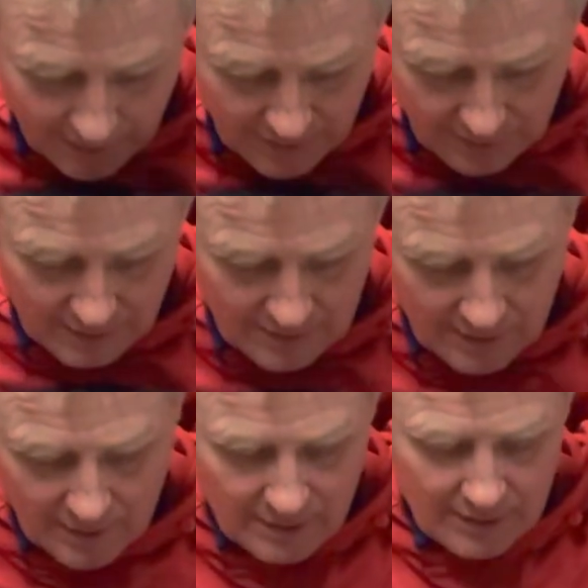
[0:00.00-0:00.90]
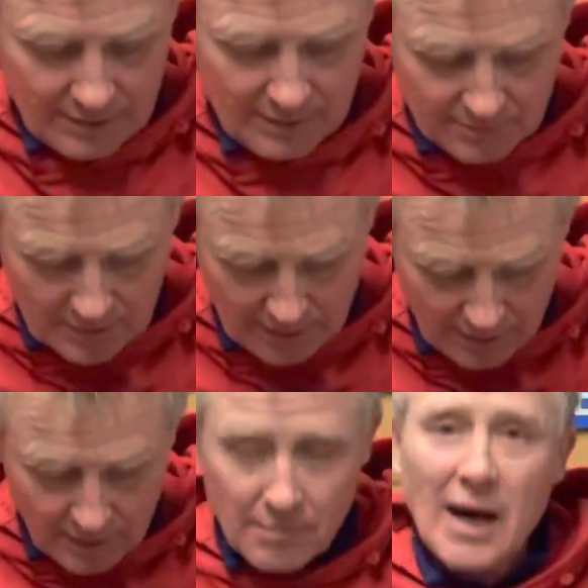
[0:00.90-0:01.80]
the
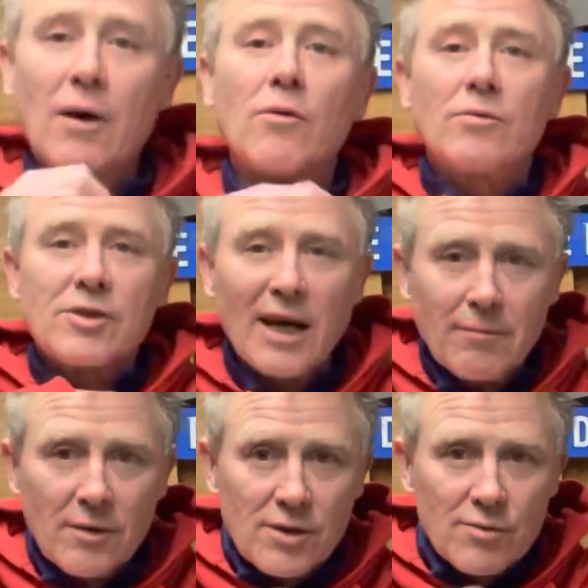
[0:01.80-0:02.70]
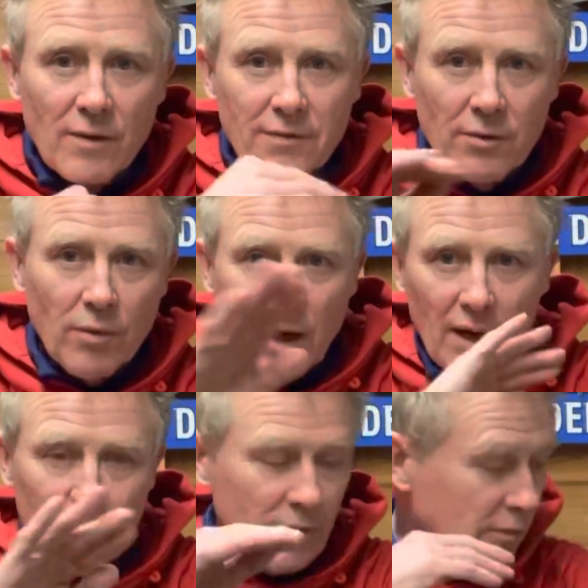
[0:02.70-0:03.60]
the metal segments with the
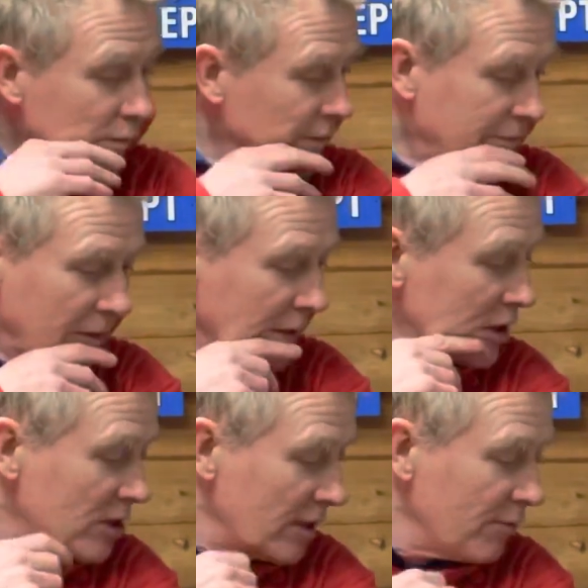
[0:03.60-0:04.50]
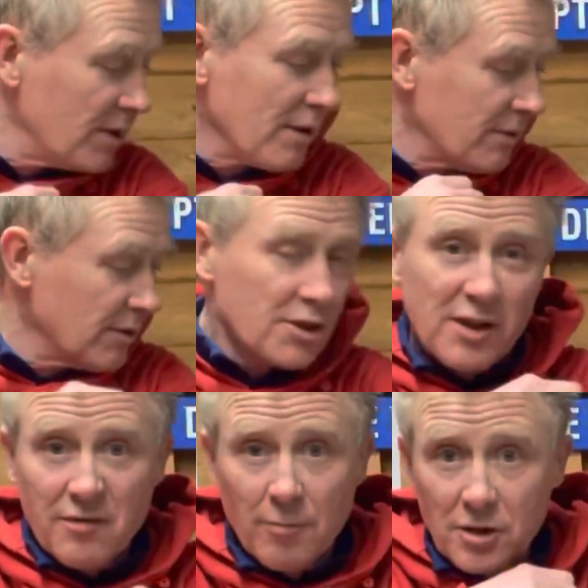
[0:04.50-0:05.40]
wire, initially with the
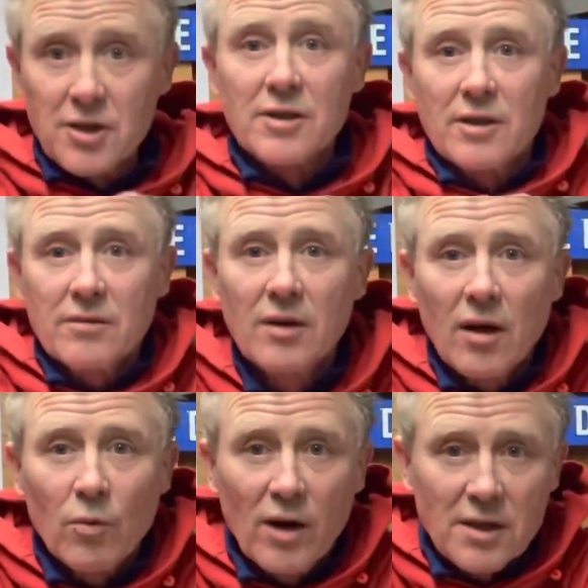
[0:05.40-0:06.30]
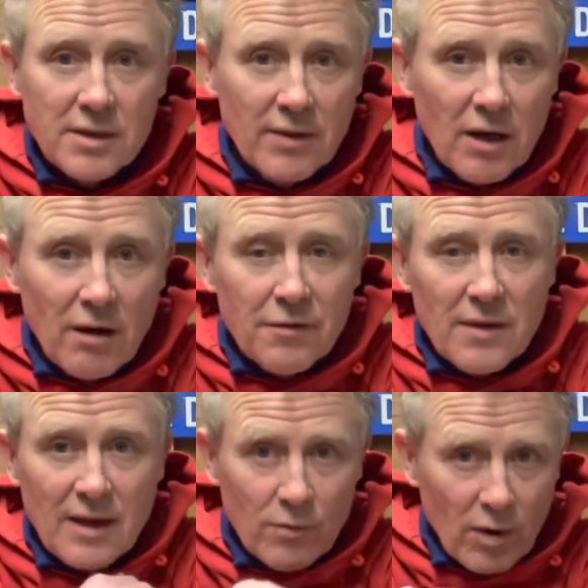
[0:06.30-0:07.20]
stiff brushes, and got the worst of it off, and
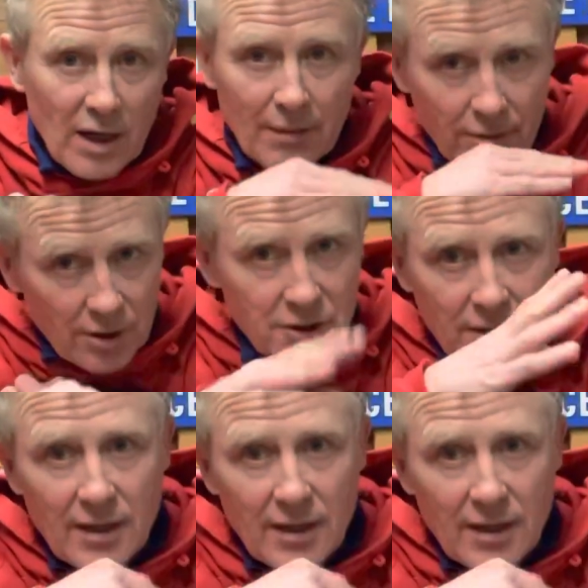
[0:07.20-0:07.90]
then the wire brush, and